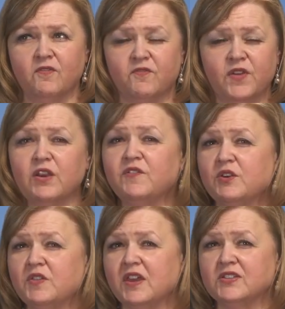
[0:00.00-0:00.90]
Very
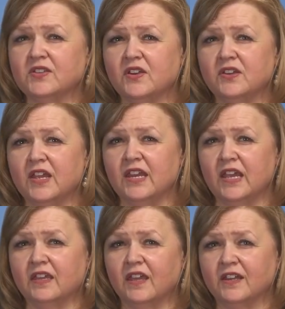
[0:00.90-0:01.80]
few things on an
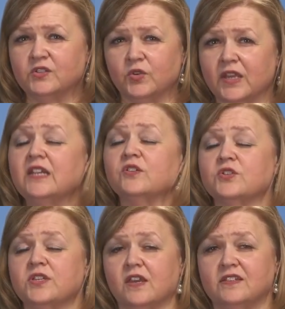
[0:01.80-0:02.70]
NCLEX or any
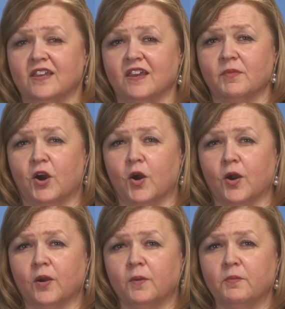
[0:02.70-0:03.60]
nursing exam
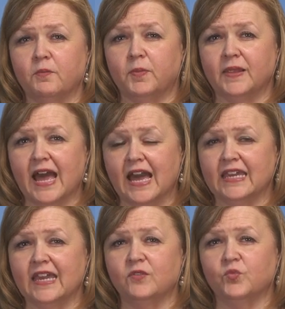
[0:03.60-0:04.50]
are
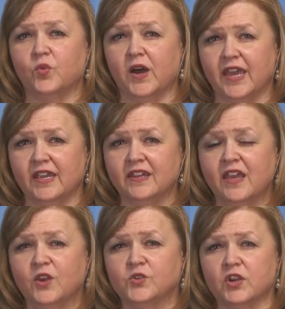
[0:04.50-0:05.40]
black and white.
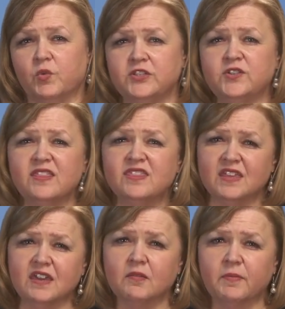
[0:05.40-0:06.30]
So I want you to
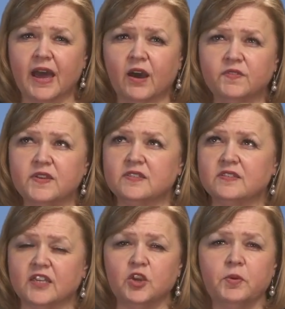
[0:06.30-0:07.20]
think about this is
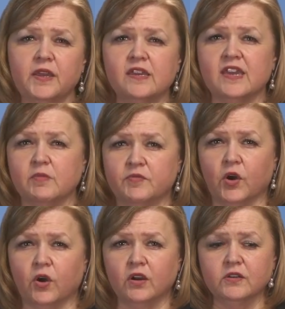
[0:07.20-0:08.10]
like you're playing a game of
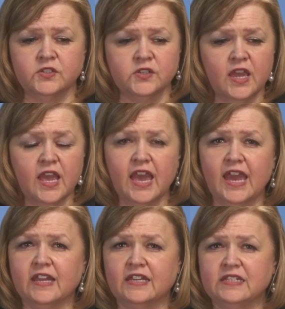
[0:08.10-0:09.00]
cards
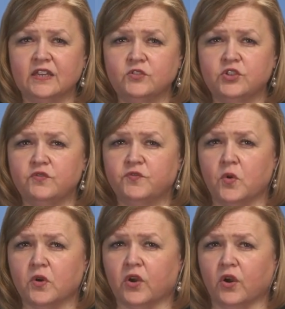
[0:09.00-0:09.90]
and I dealt you
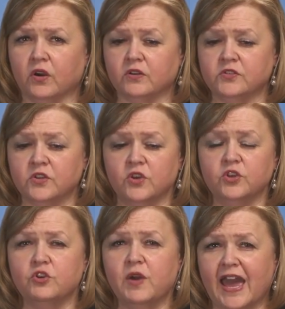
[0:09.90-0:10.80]
four cards.
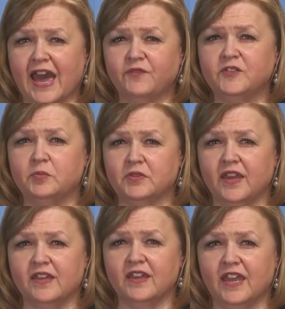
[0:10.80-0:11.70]
You have to
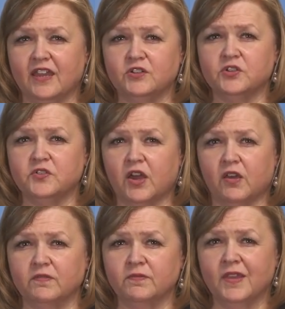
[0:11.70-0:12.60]
play the hand you're
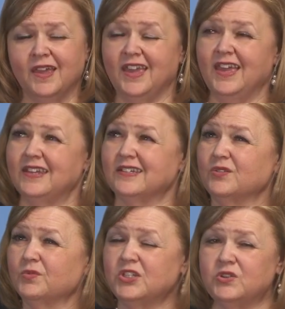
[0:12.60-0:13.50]
dealt. It
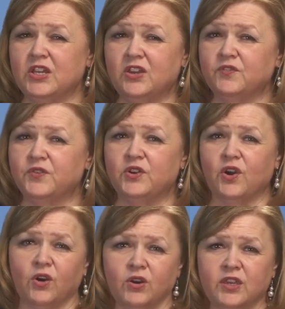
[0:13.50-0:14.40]
doesn't really do any good for you to
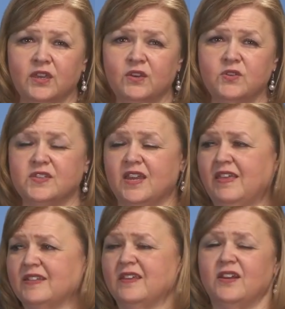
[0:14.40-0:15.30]
argue, say
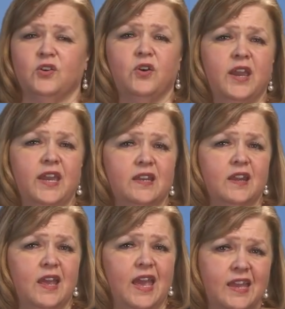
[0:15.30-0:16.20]
that's not a great
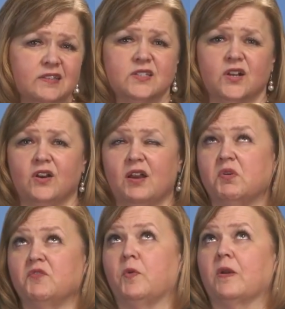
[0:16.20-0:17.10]
answer. I
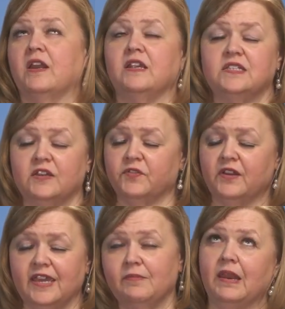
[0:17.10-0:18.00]
would have worded it
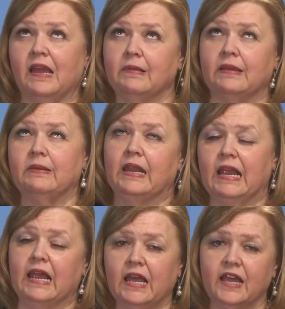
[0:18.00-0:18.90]
differently, blah, blah,
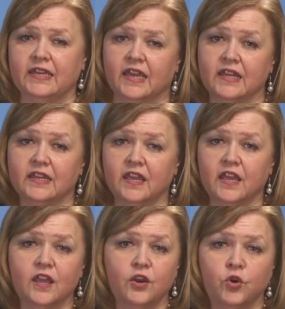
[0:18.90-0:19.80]
blah. Again,
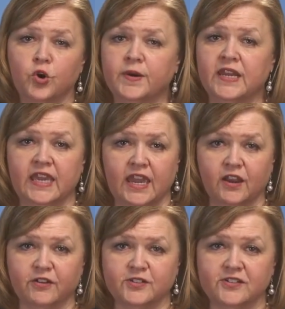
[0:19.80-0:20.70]
nobody
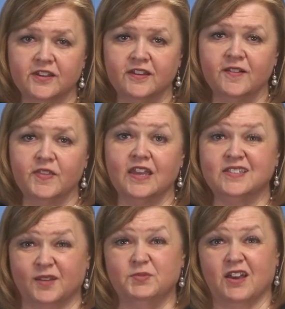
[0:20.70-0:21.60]
cares
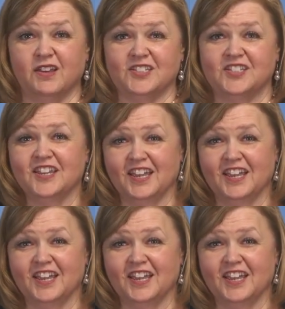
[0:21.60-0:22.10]
except us,